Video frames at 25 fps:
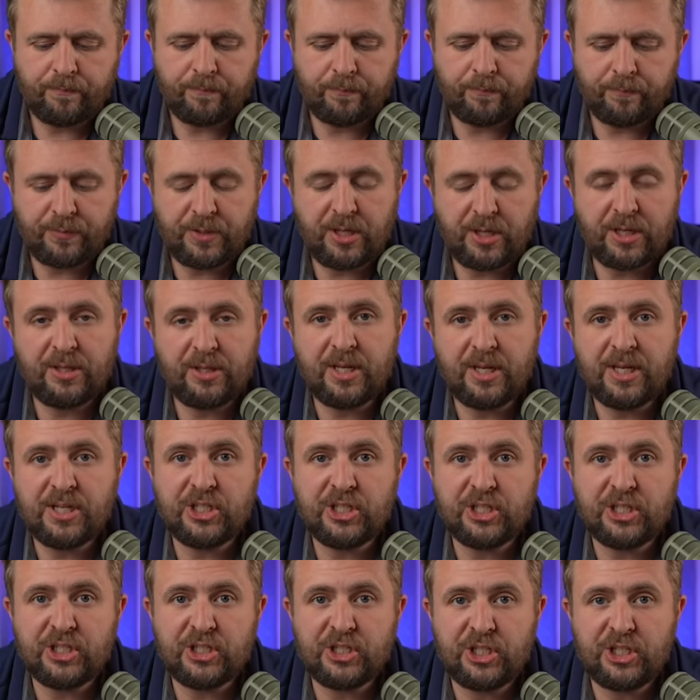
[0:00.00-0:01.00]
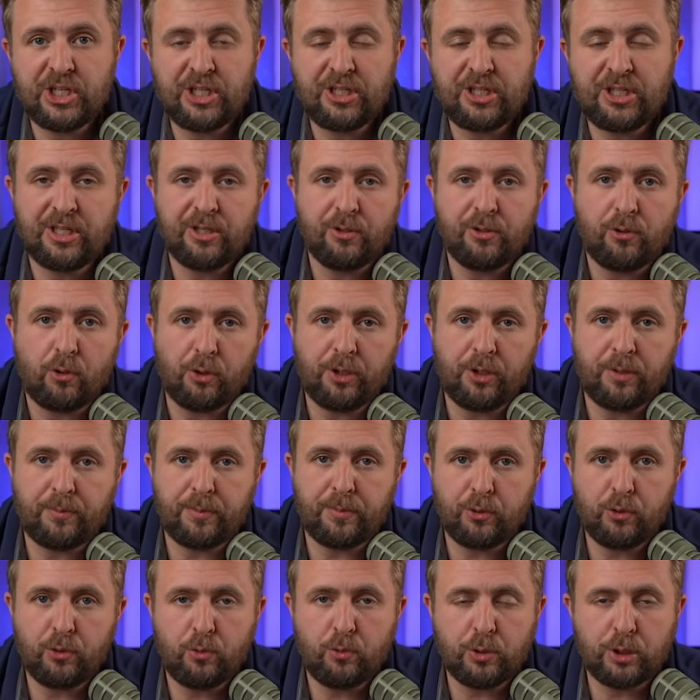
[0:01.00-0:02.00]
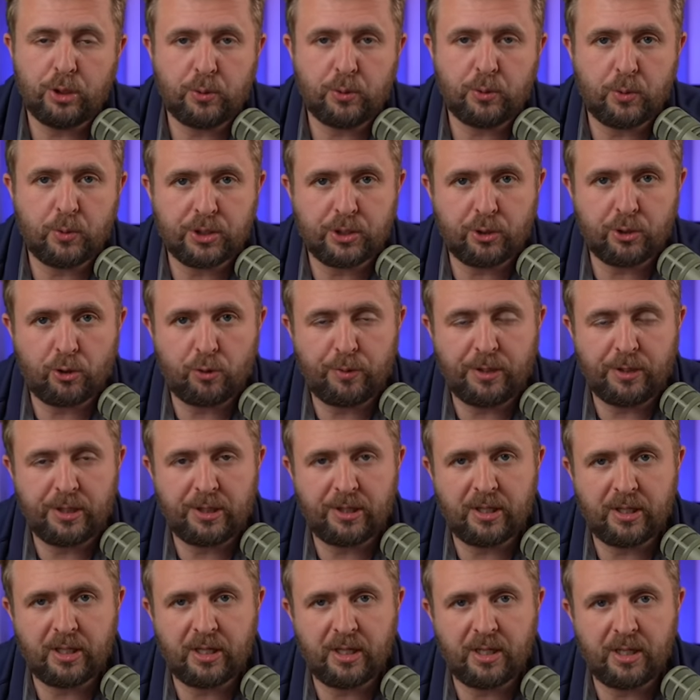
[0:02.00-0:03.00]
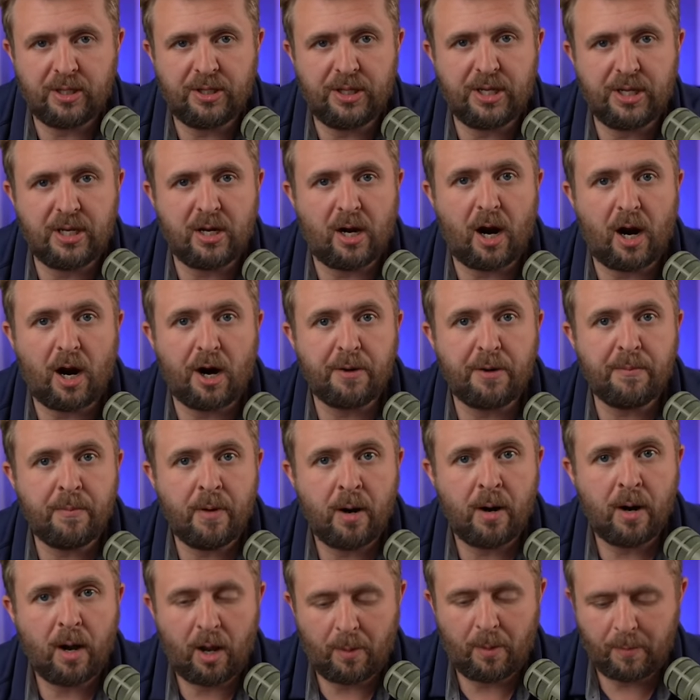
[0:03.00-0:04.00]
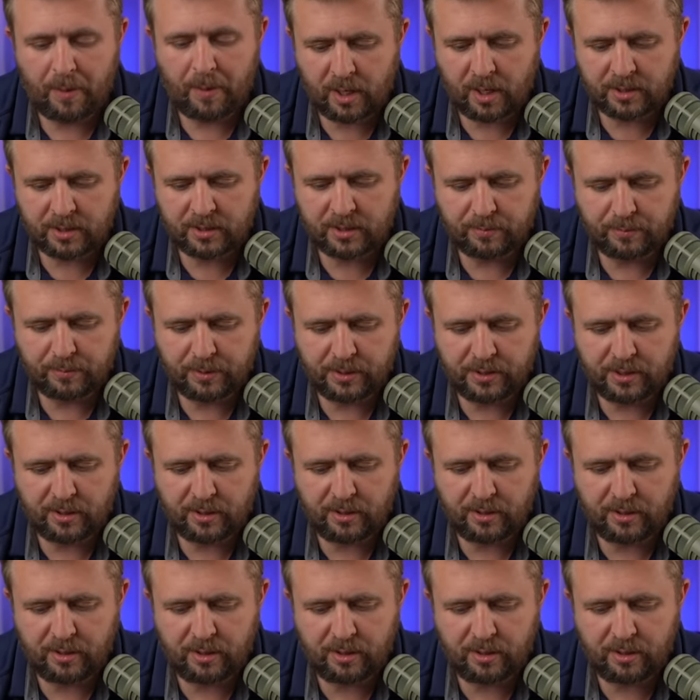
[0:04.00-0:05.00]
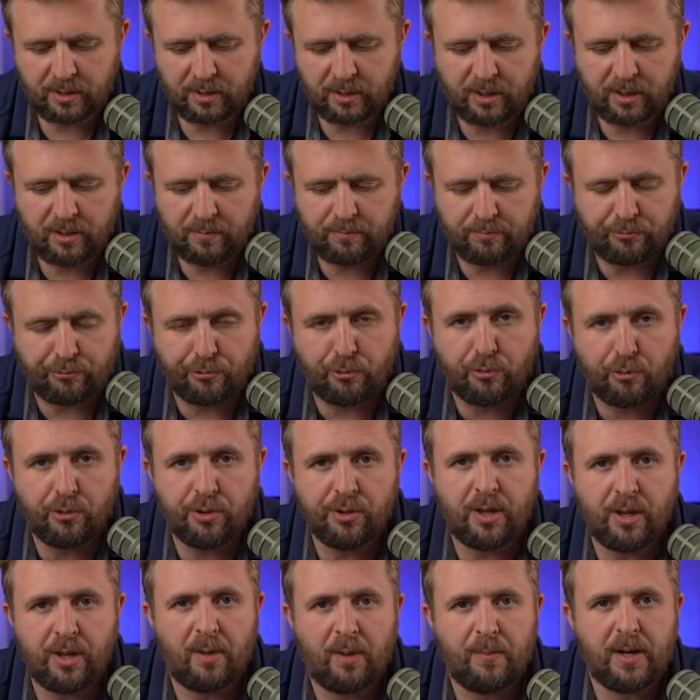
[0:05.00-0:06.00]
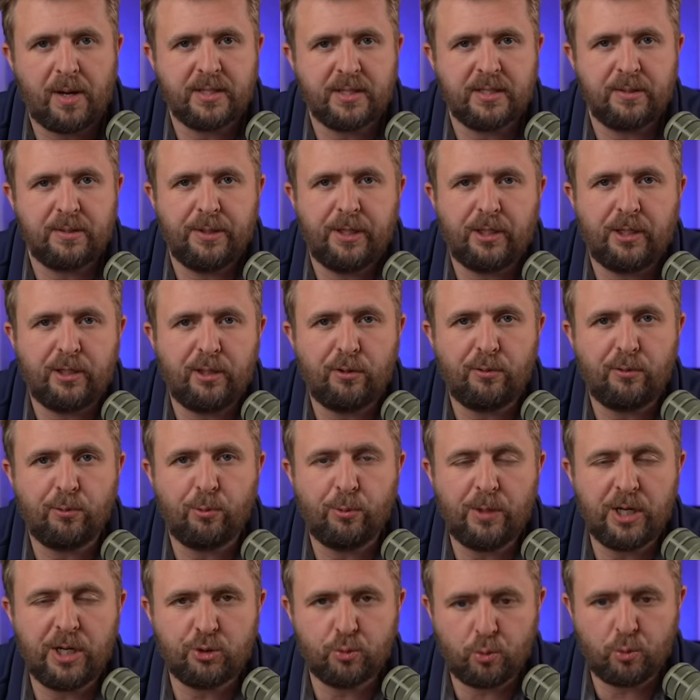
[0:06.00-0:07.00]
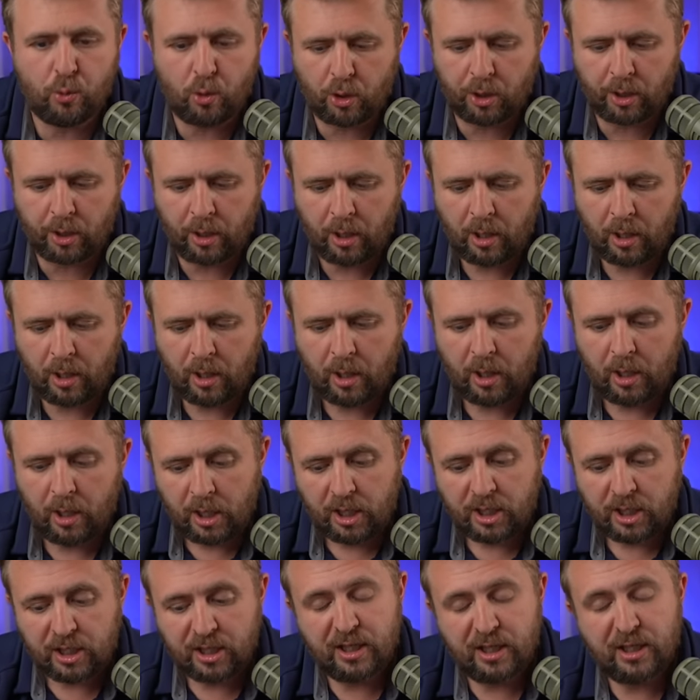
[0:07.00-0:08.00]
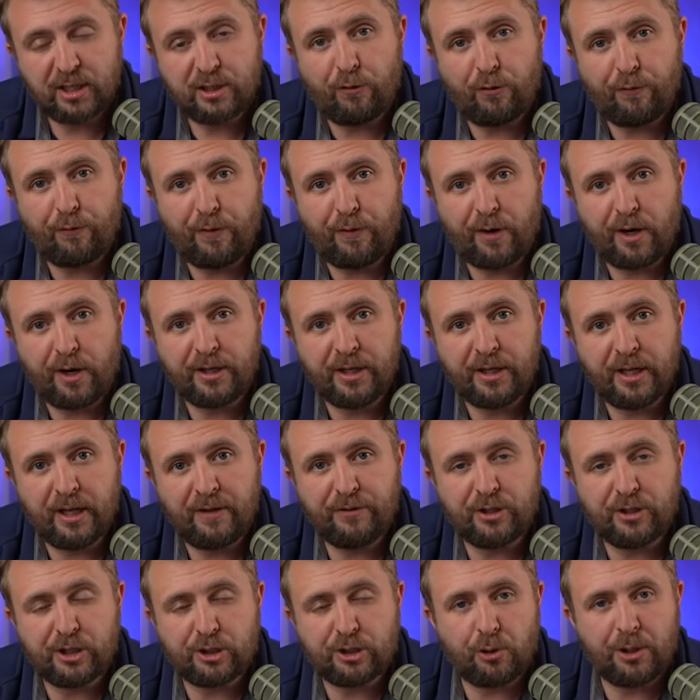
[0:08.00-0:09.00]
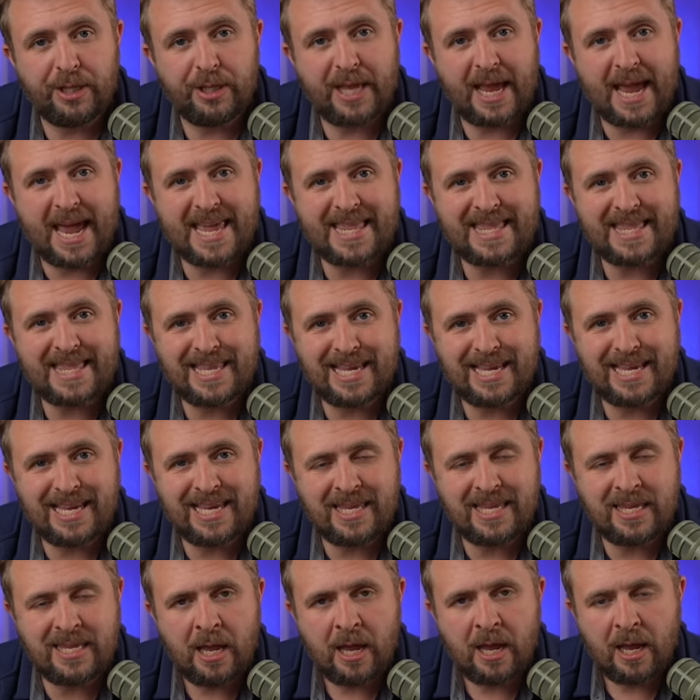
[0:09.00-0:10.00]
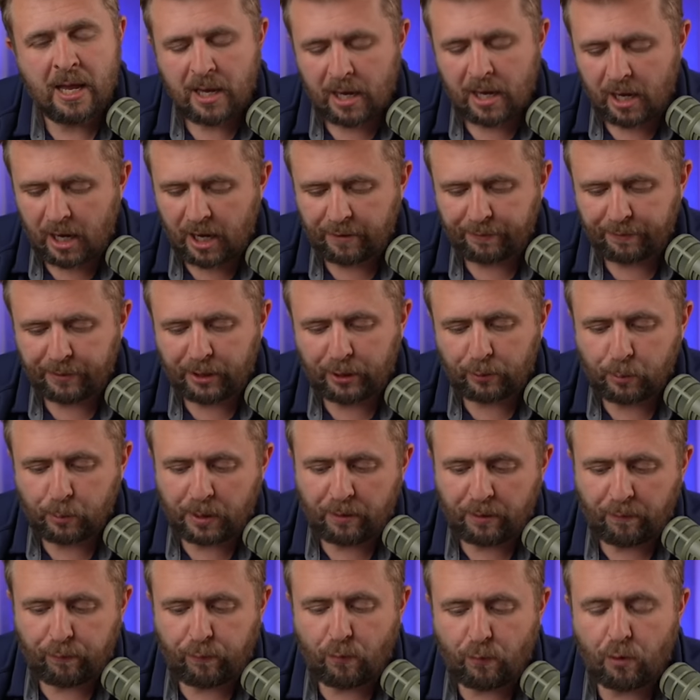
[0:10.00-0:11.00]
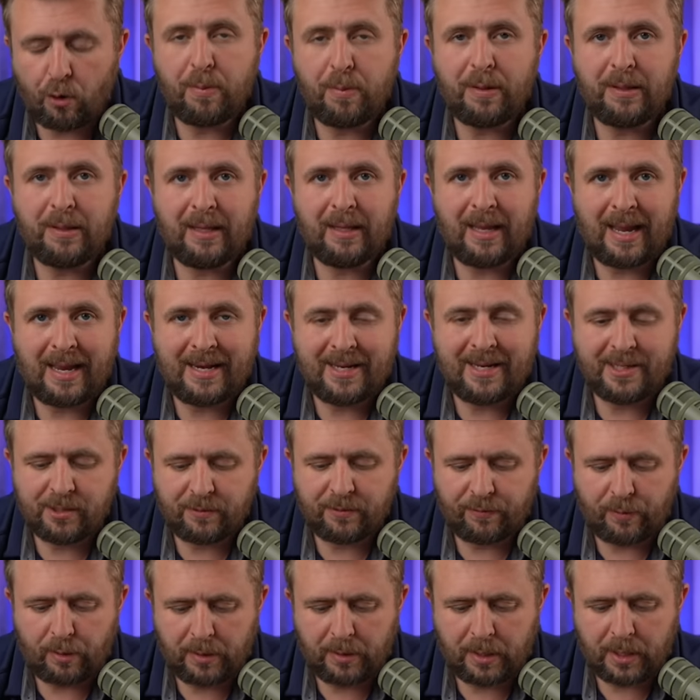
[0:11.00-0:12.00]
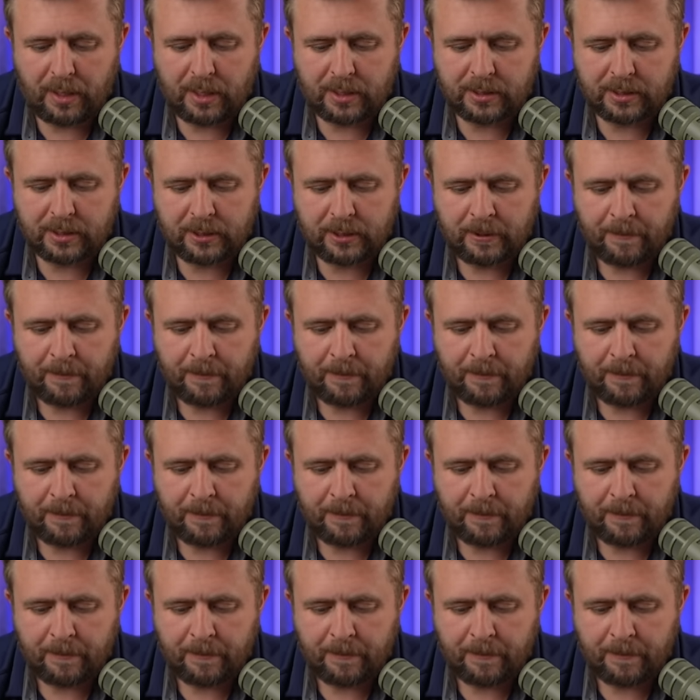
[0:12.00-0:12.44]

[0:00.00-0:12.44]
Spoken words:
Did they succeed in goal number two, which was to complete de-arm Hamas, basically ruin Hamas' ability to wage war? So far, they've destroyed 18 out of the 24 battalions of Hamas.